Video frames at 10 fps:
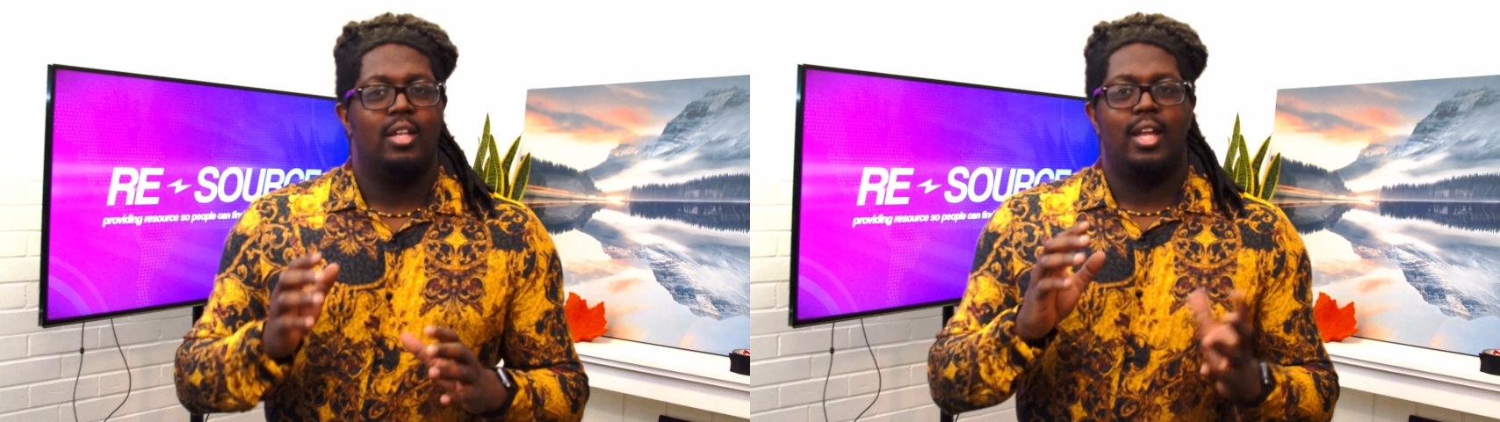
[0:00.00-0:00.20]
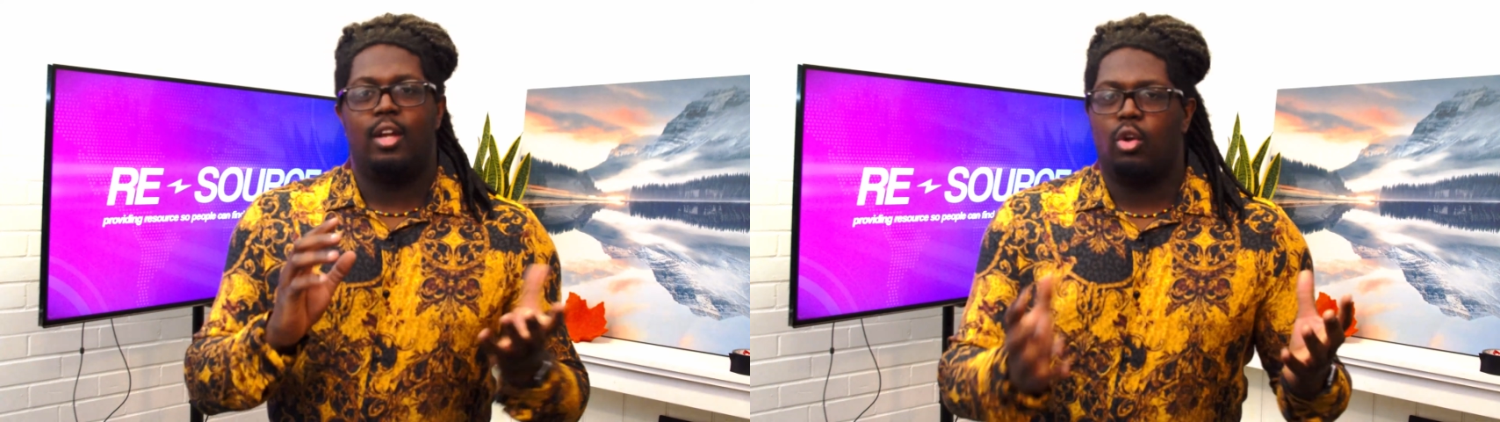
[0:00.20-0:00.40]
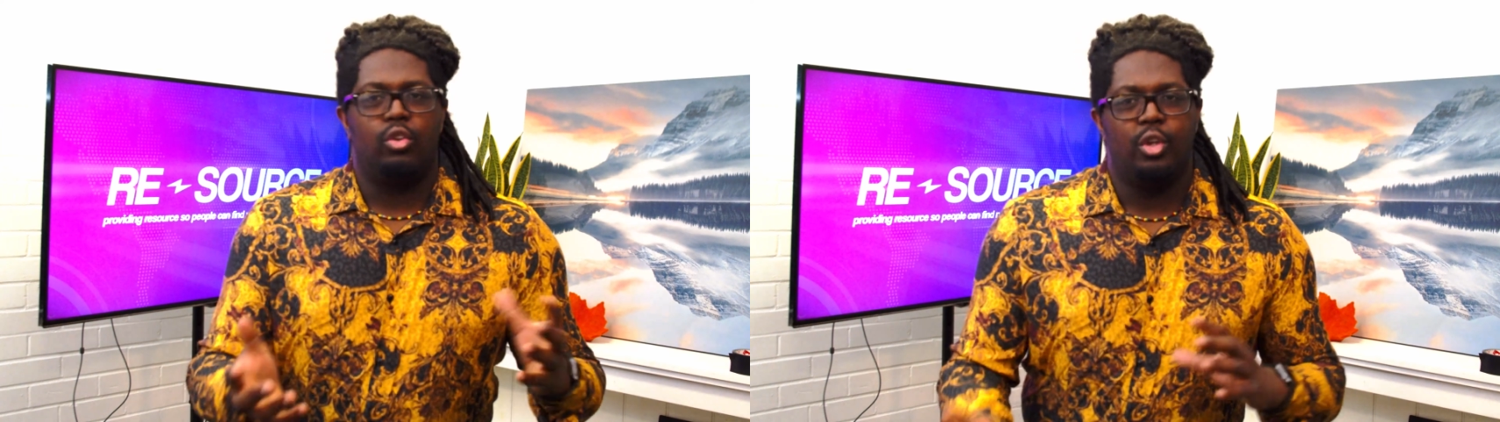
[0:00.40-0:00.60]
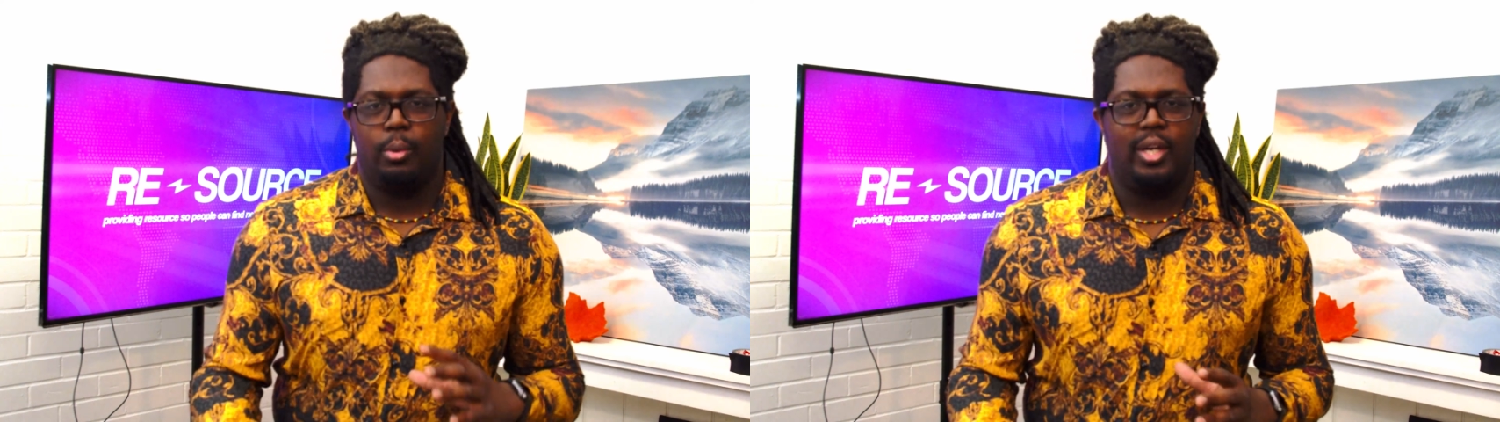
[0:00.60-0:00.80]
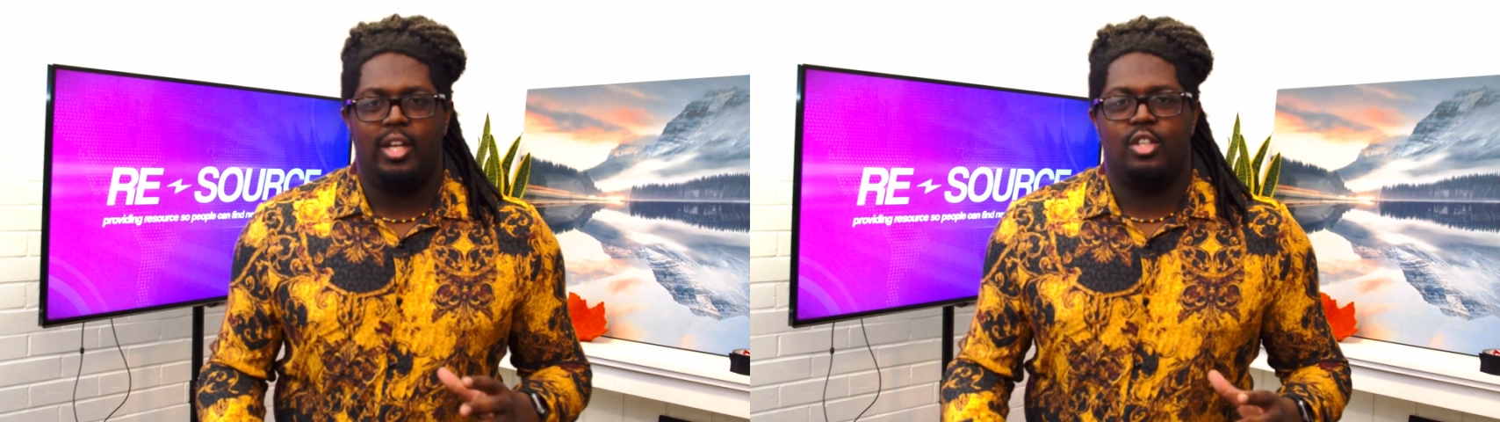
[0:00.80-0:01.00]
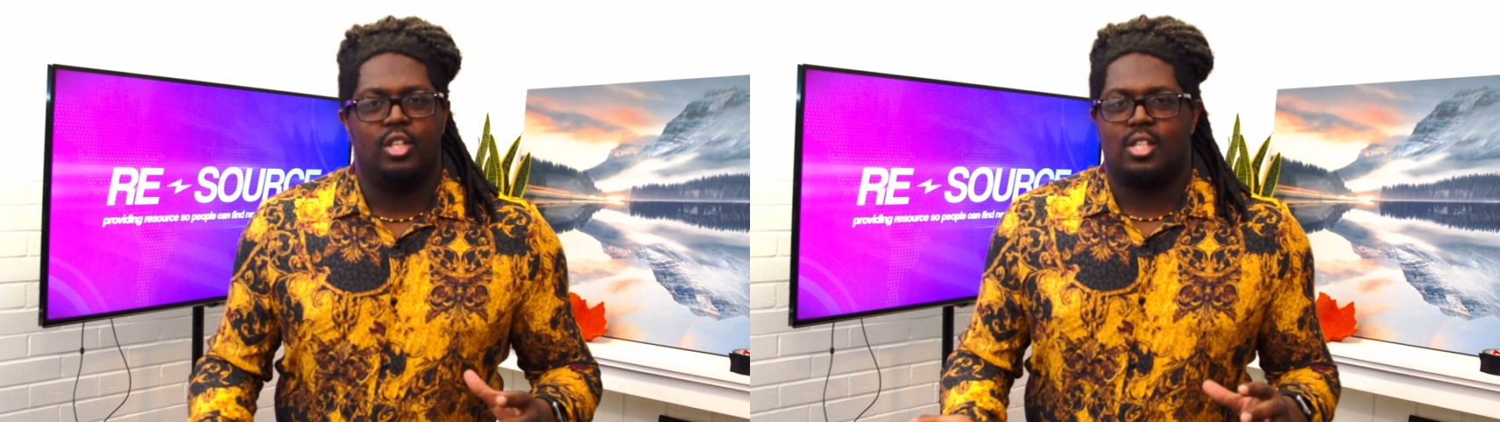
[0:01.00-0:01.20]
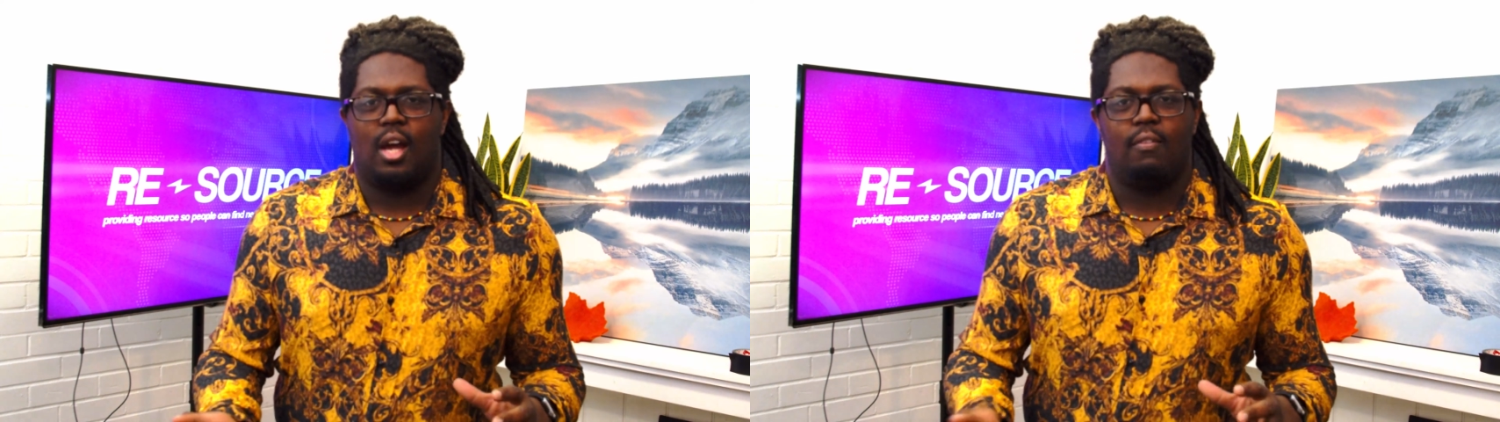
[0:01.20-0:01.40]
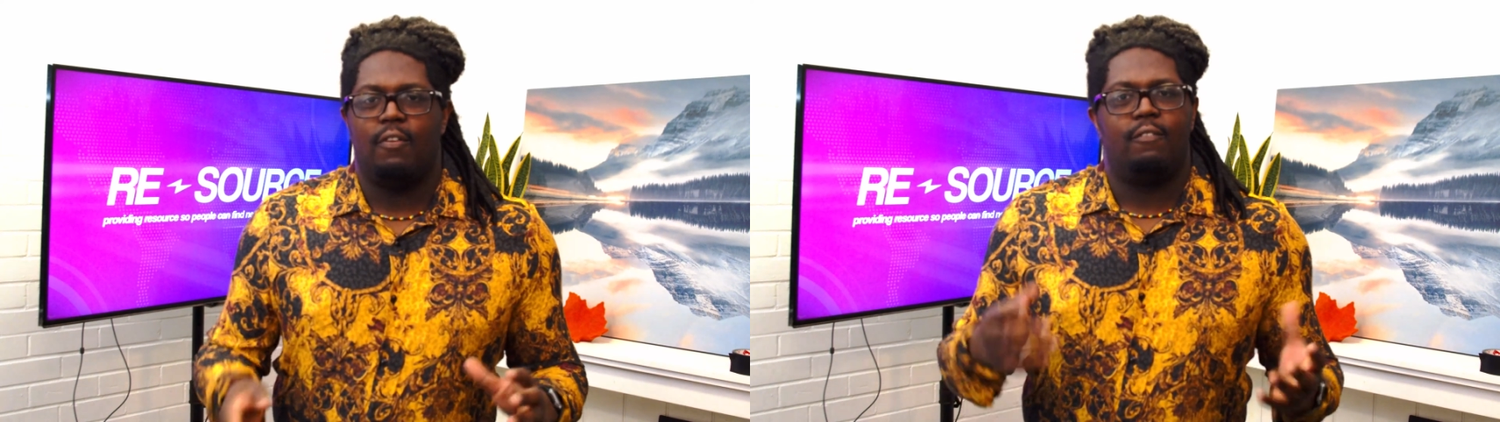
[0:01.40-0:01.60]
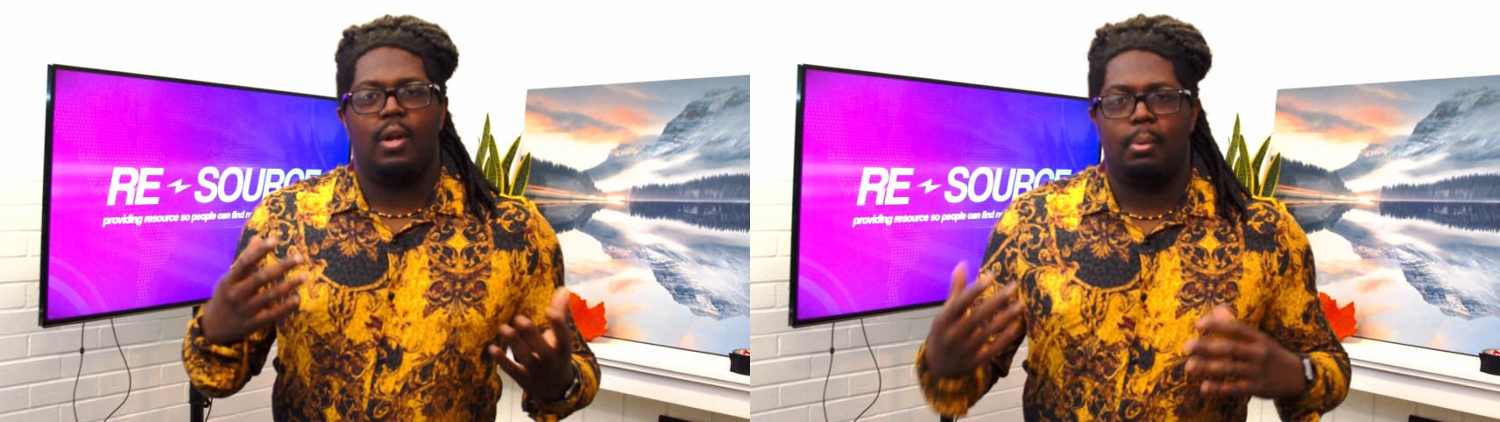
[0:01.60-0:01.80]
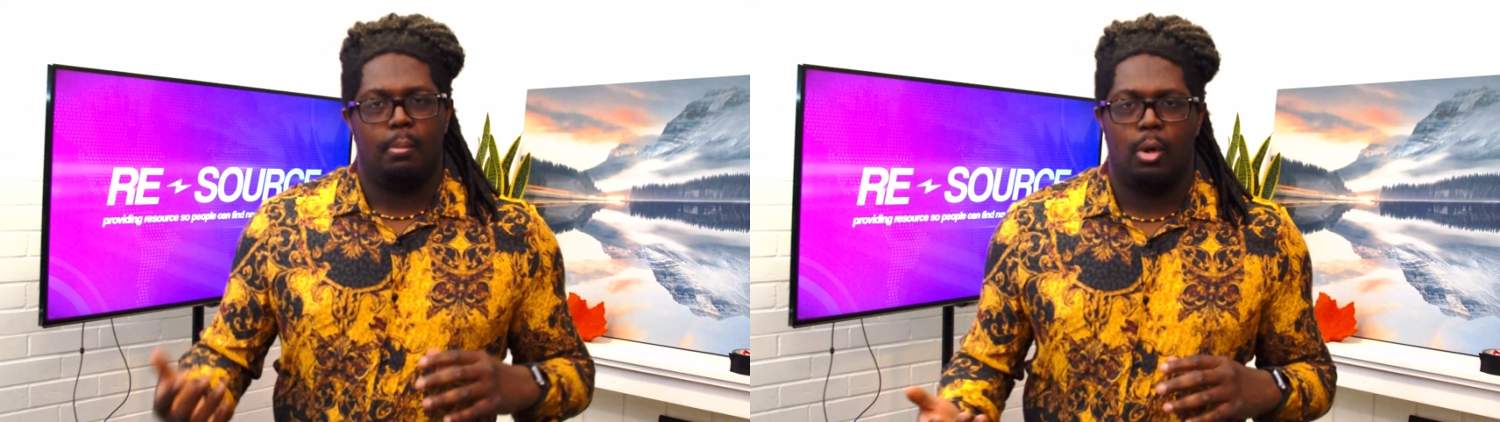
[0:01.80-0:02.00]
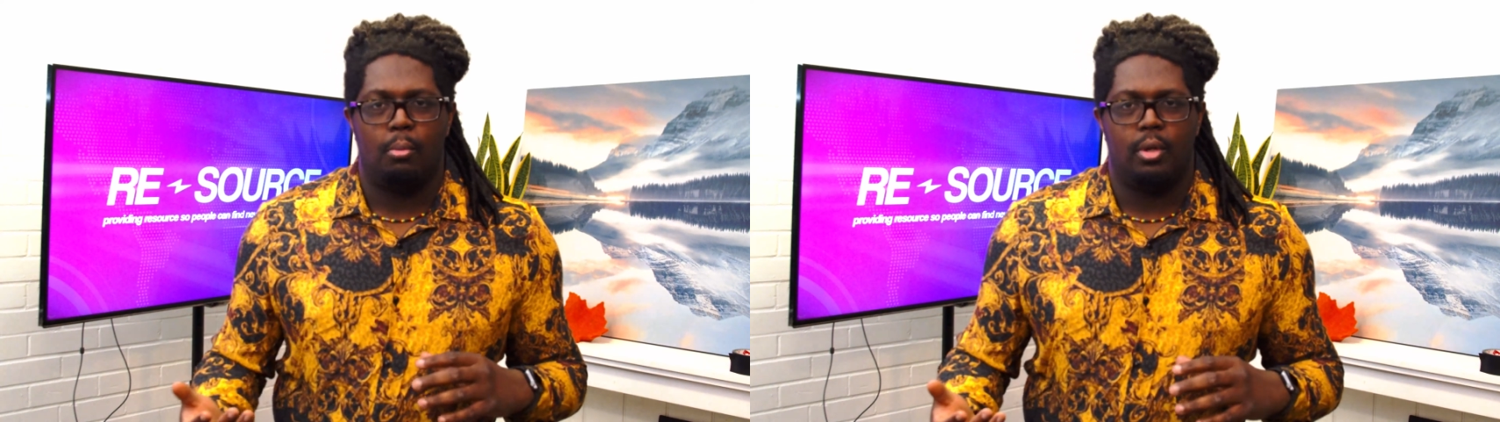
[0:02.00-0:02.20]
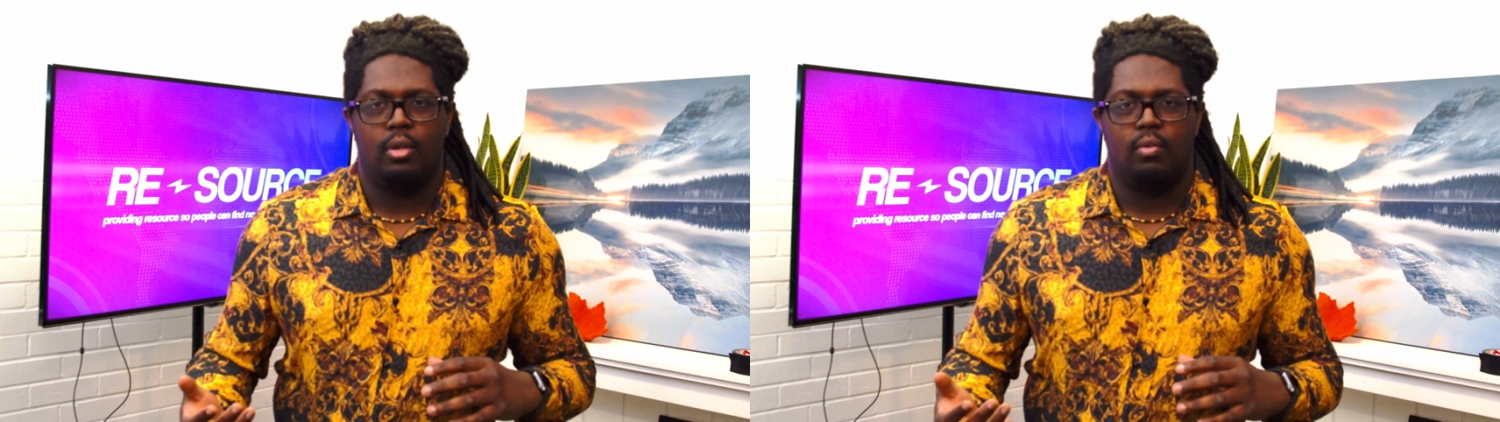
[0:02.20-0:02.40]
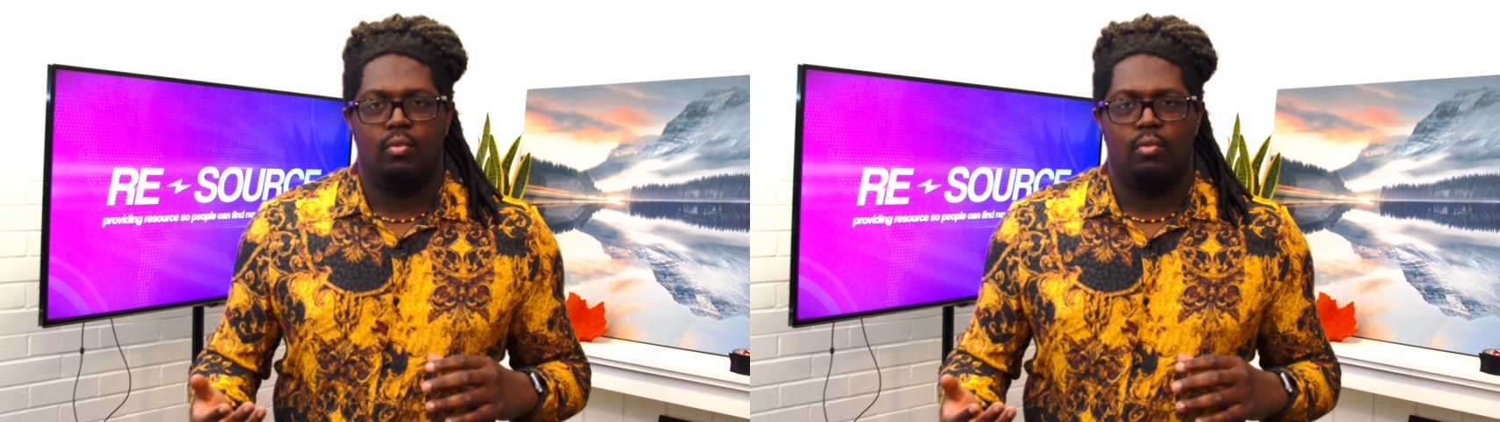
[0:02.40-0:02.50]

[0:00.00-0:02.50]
they're not doing it just out of a flippant moment.